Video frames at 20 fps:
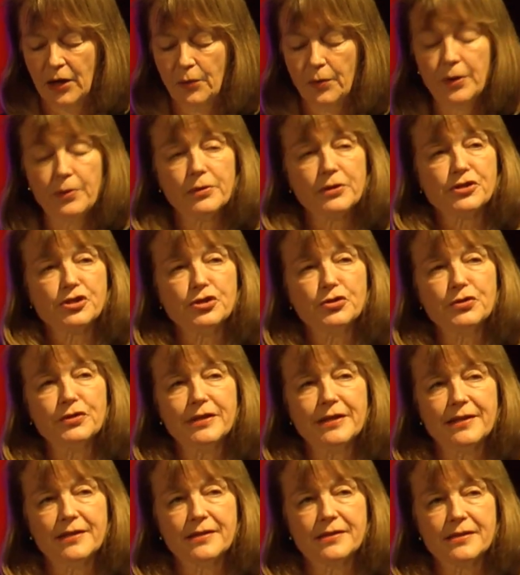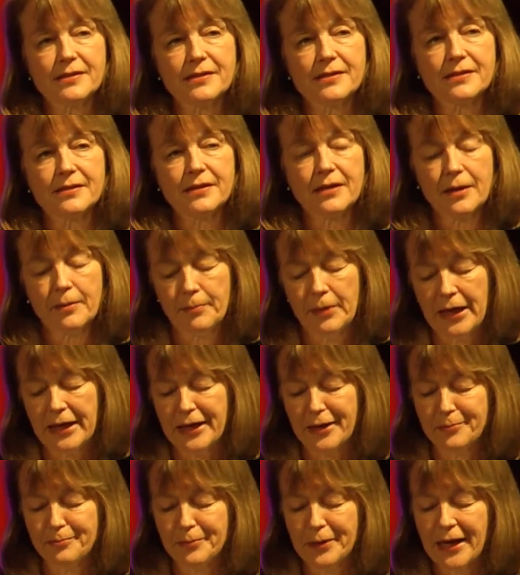We will do this by
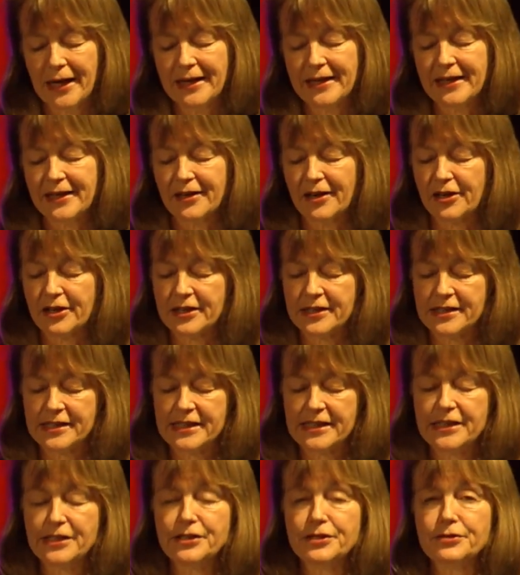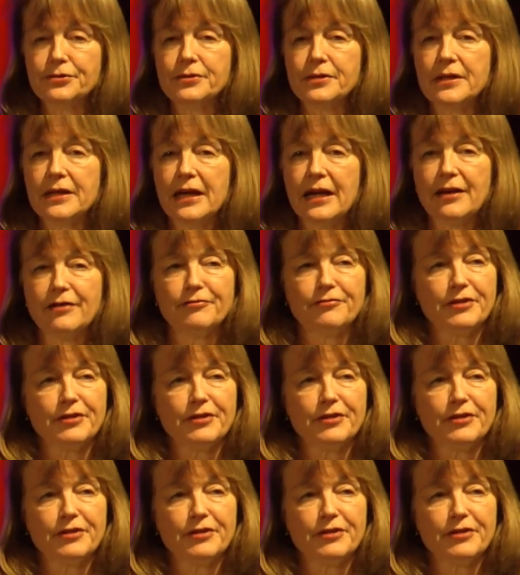combining our continued and